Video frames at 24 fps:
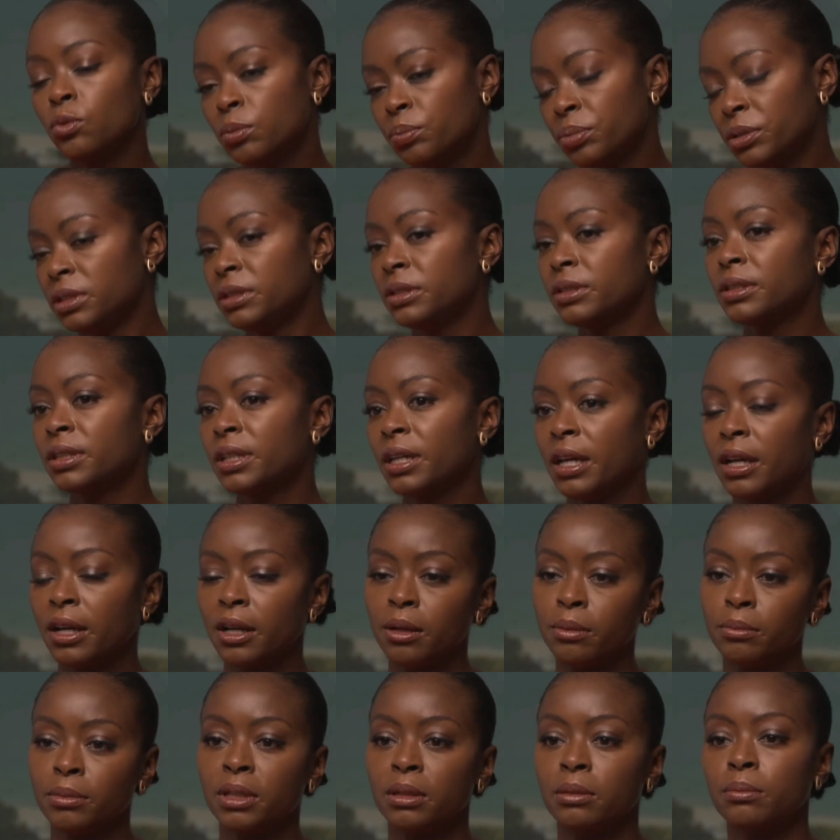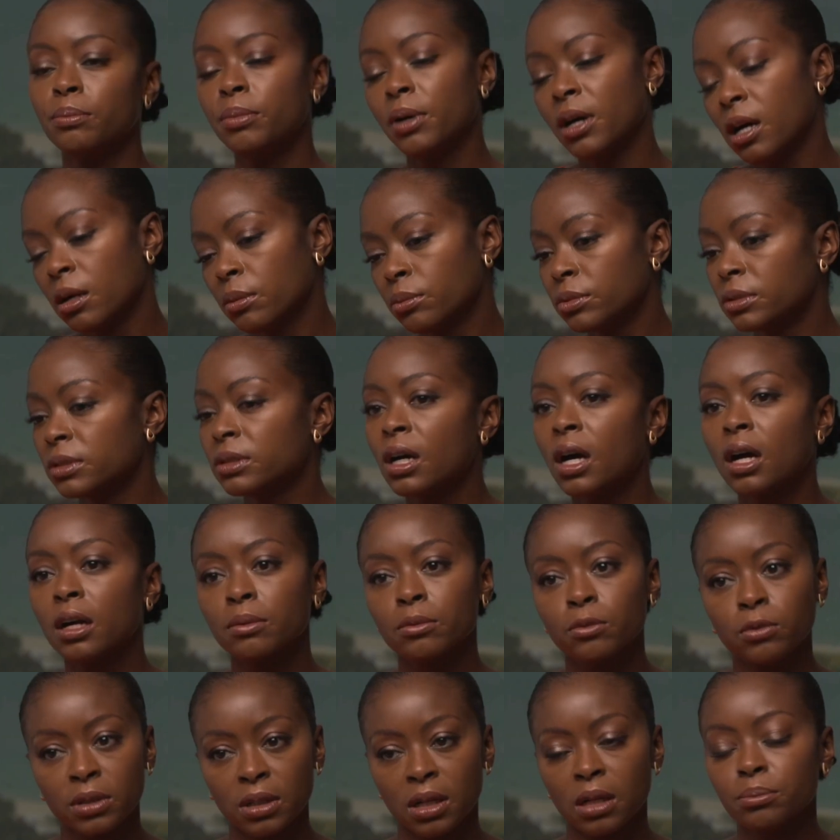Whoopi took care of me. Barbara,
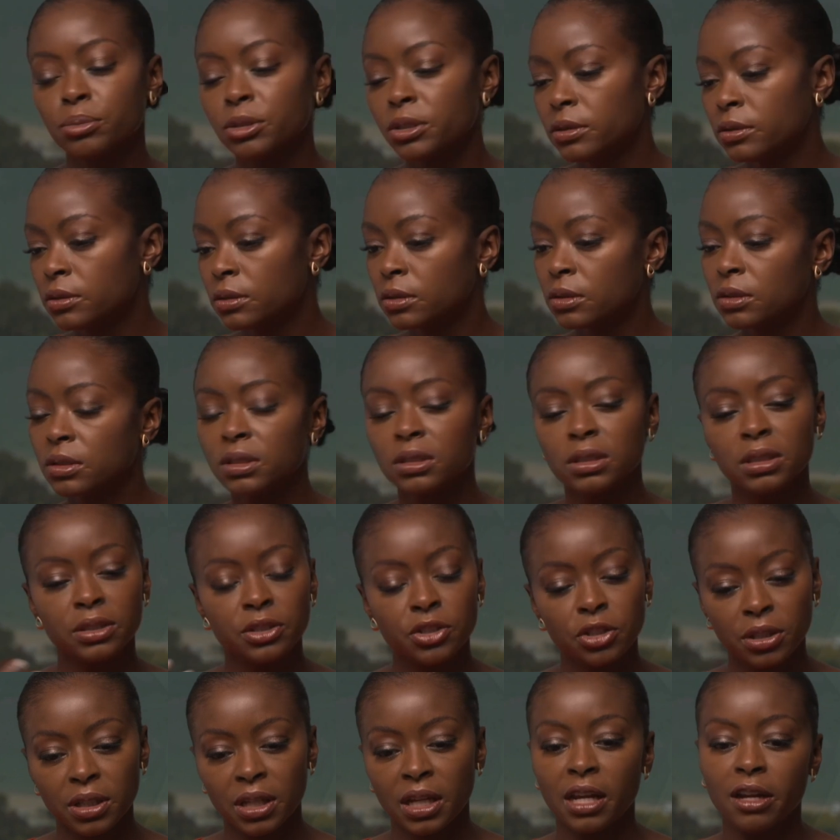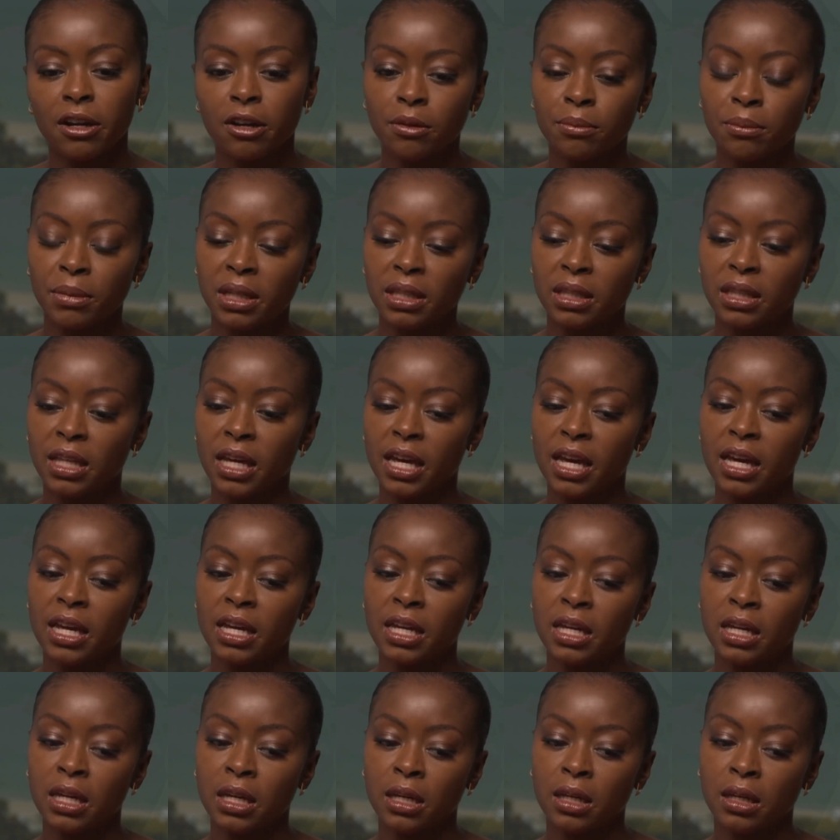one of our producers, she took care of me.
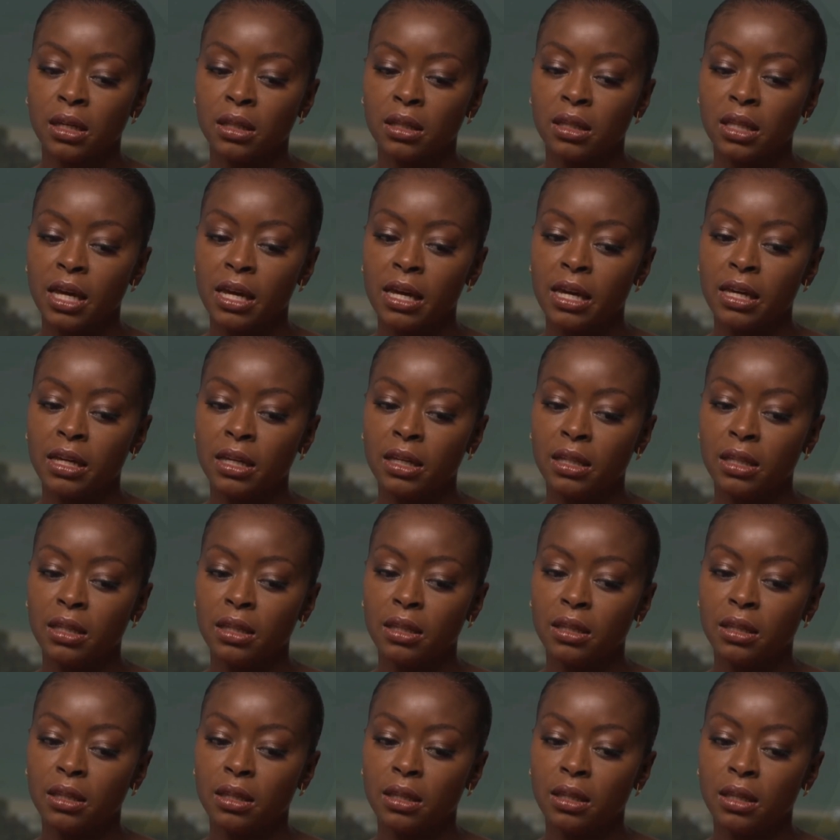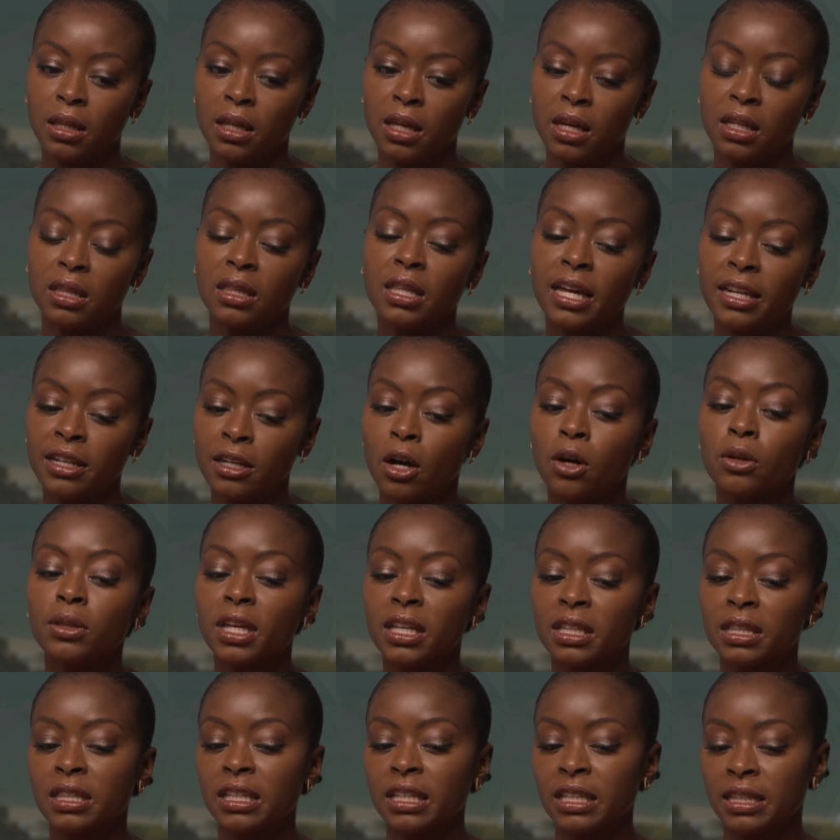They know
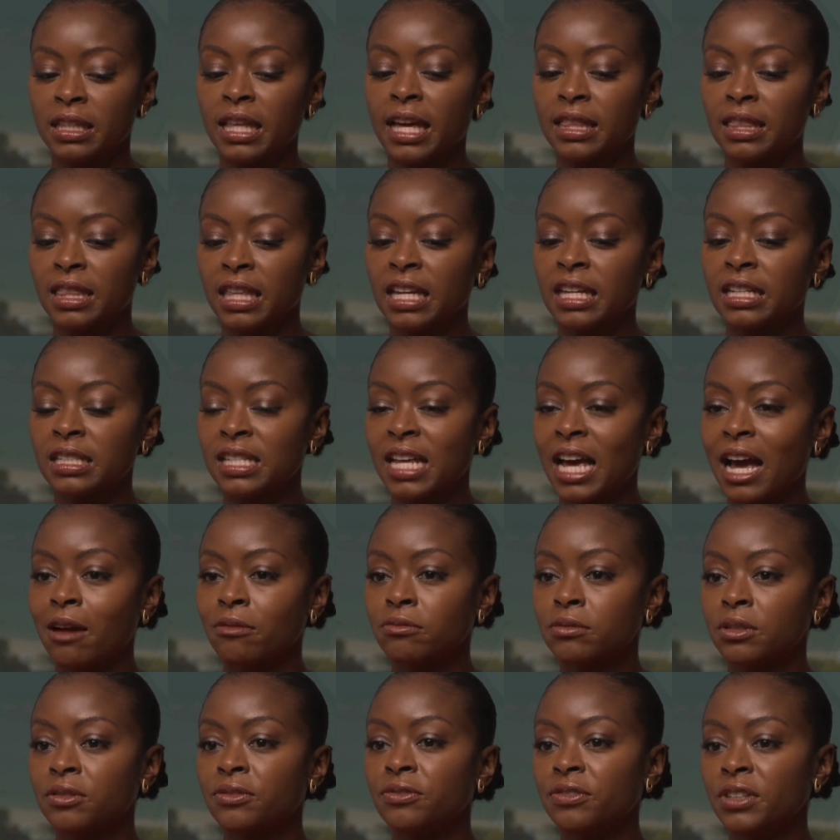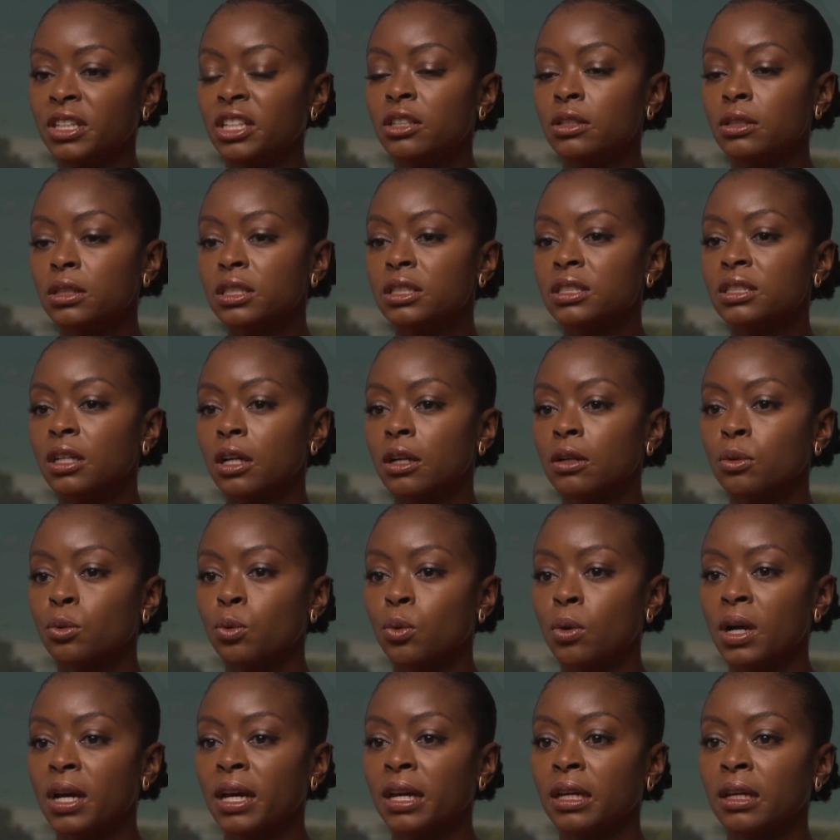that things have to feel a certain
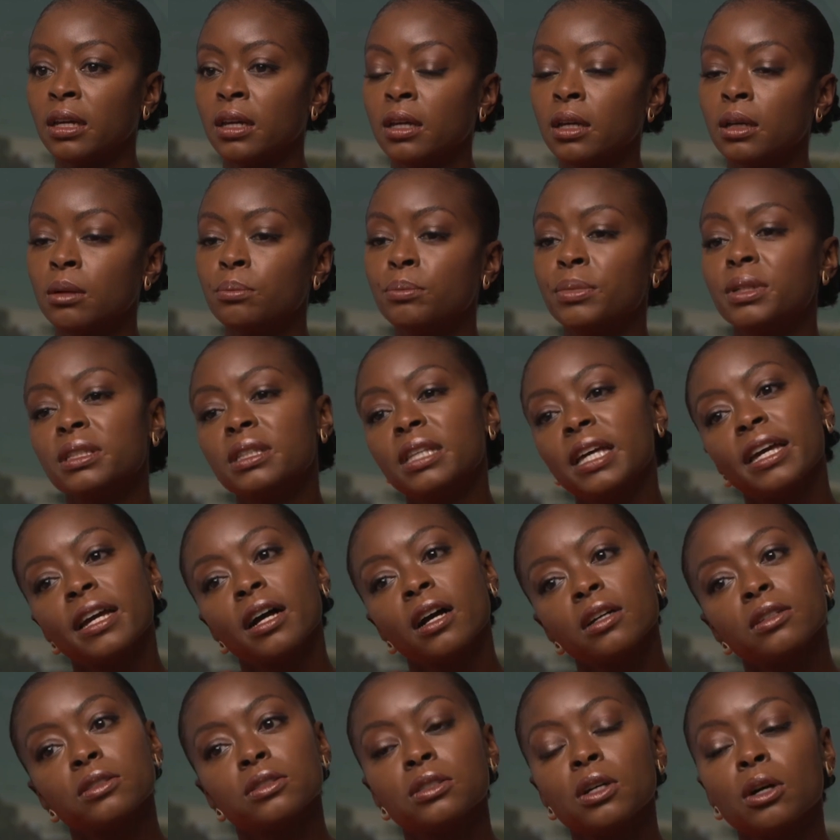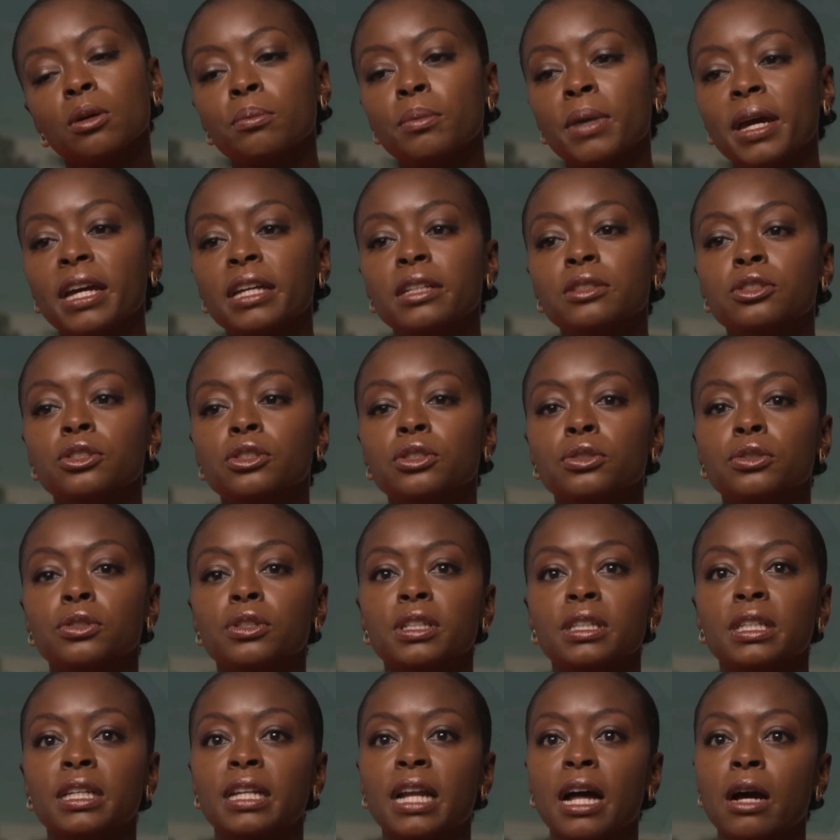way, but they also made sure
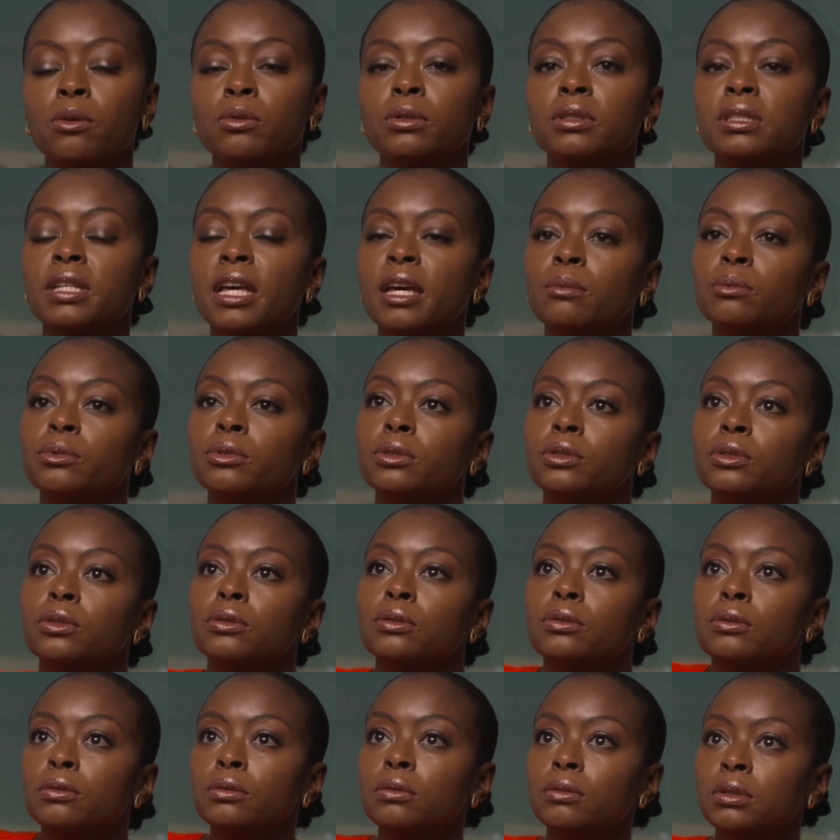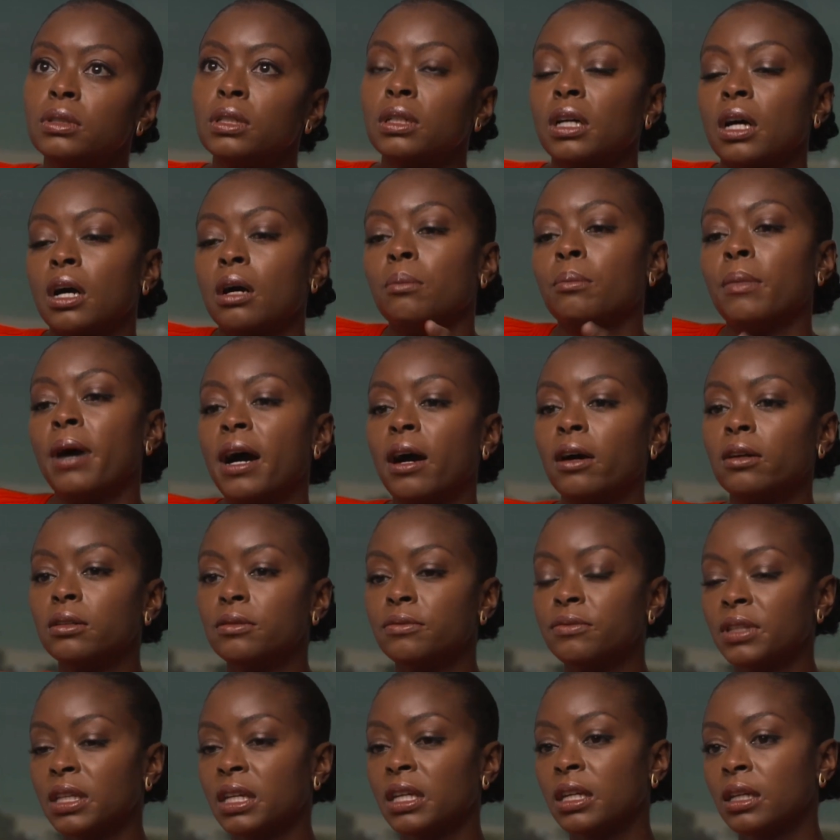that I was able to come out of
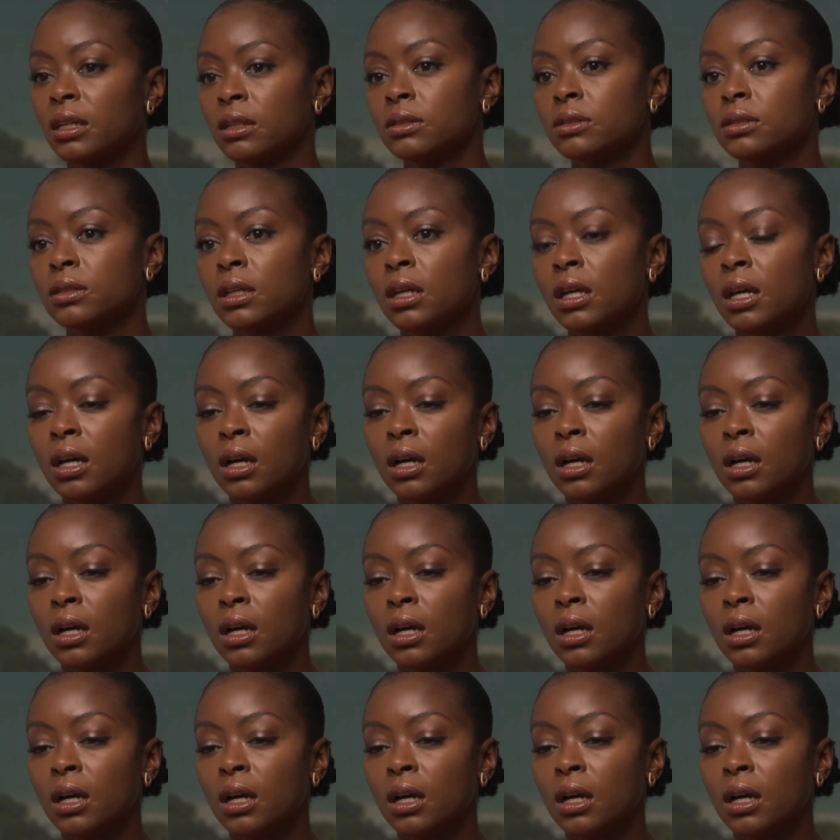things.